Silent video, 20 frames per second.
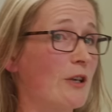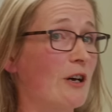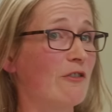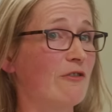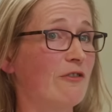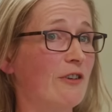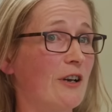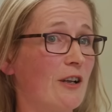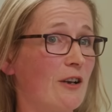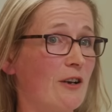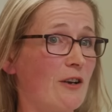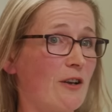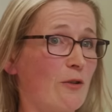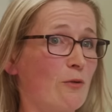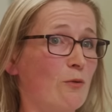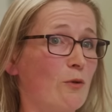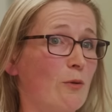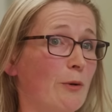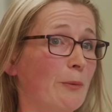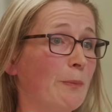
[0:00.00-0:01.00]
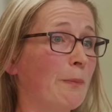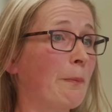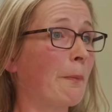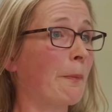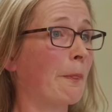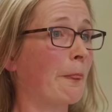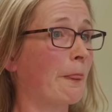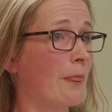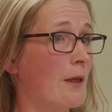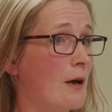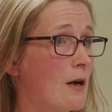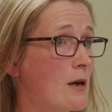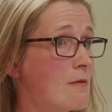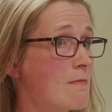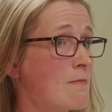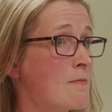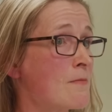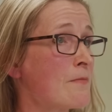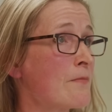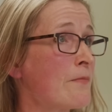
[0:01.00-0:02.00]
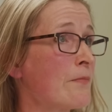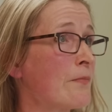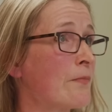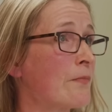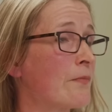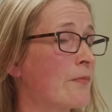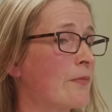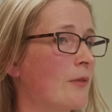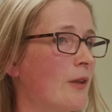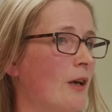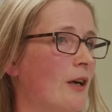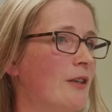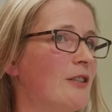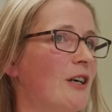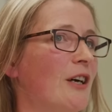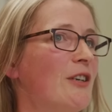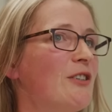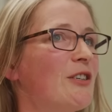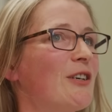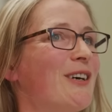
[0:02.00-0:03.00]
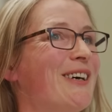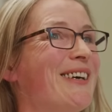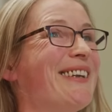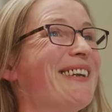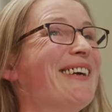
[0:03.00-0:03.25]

without fail another woman um, yeah and and uh,